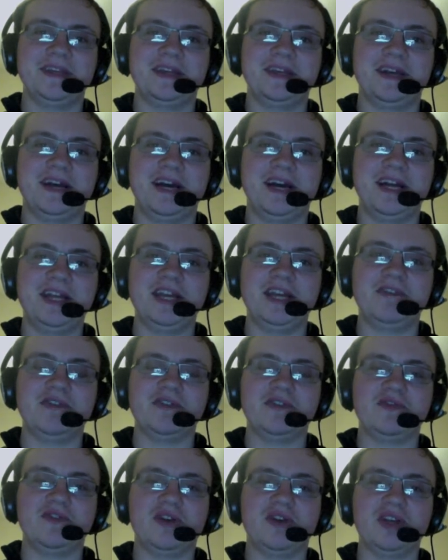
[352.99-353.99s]
I never
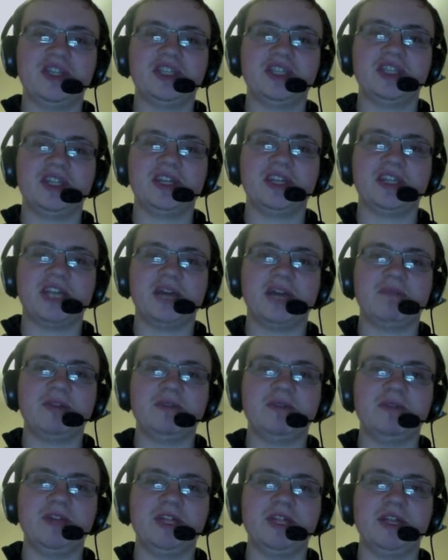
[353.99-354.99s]
thought I'd see this happen. I
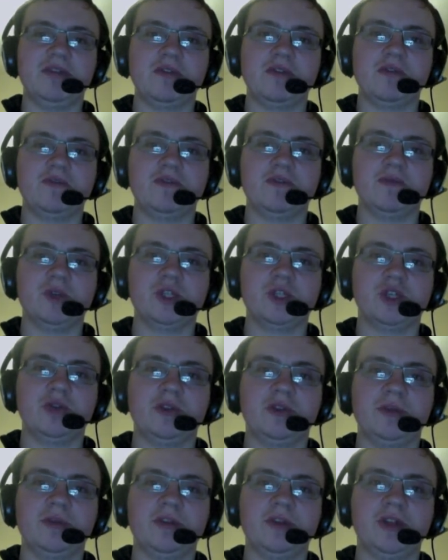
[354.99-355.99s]
mean, there were rumours
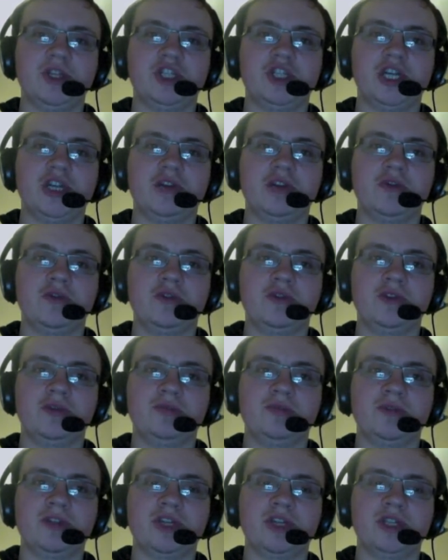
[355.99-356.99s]
going about that Jericho could
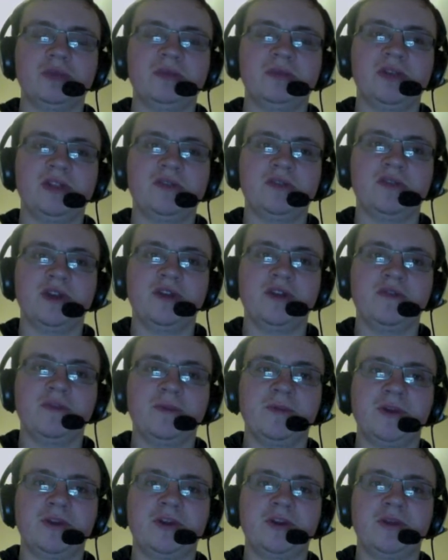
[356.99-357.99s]
participate in the Royal
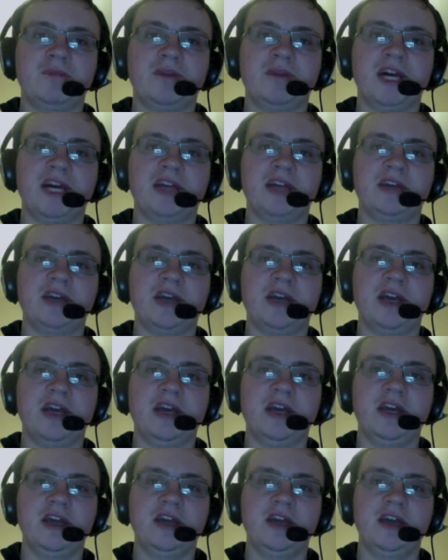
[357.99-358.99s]
Rumble, come back
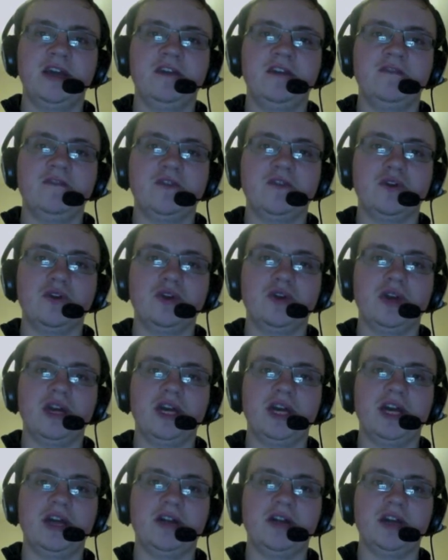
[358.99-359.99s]
for
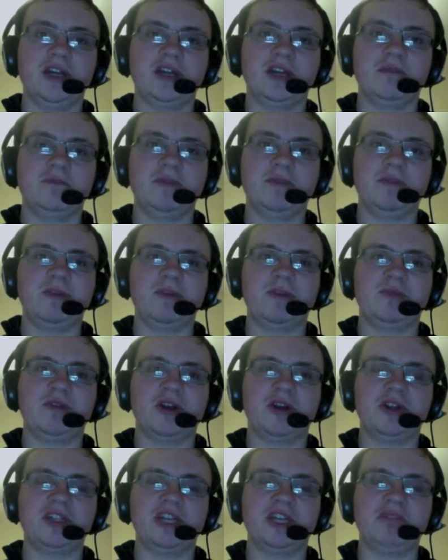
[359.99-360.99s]
like maybe a
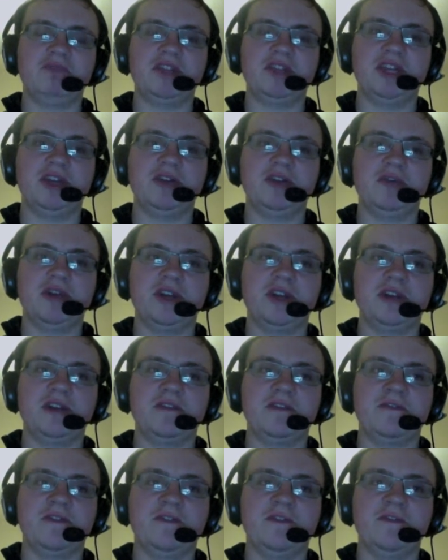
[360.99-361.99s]
part-time deal, like
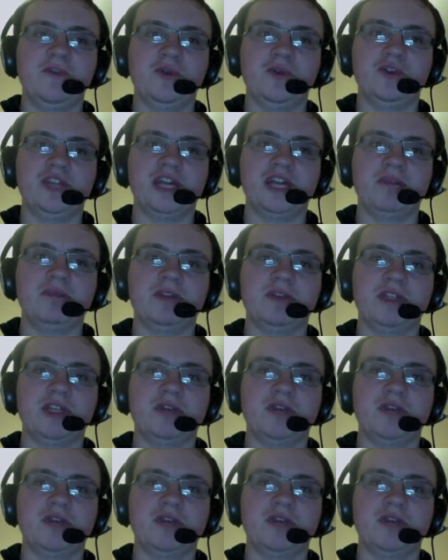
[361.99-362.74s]
for full time until